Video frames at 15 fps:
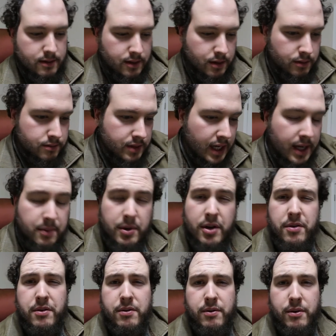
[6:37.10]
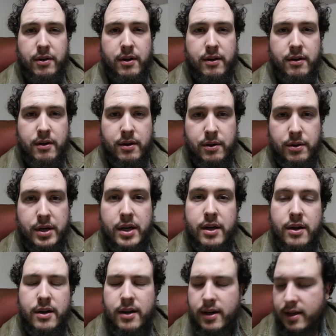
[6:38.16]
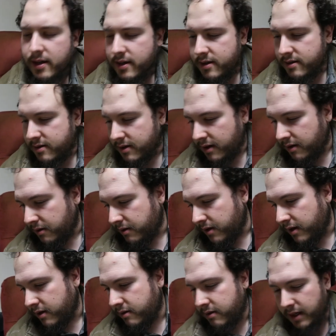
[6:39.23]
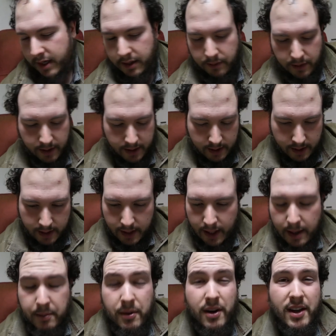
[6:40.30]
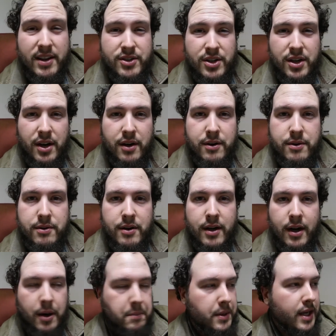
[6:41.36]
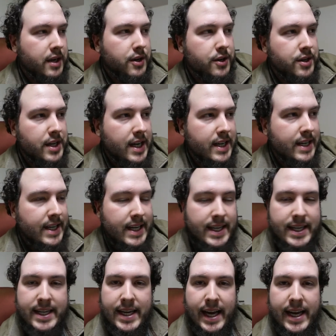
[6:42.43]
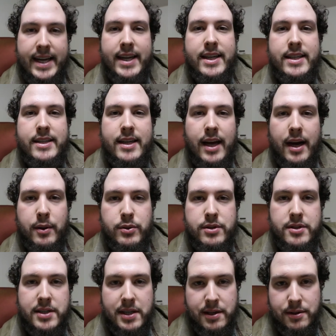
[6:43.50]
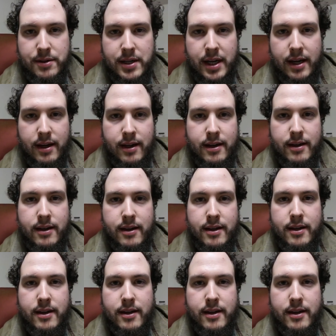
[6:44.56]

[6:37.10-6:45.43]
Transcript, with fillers: you know, tide me over for the new year. So uh, anyway, I'm going to let you go. Hope you had a good day today, and I will see you again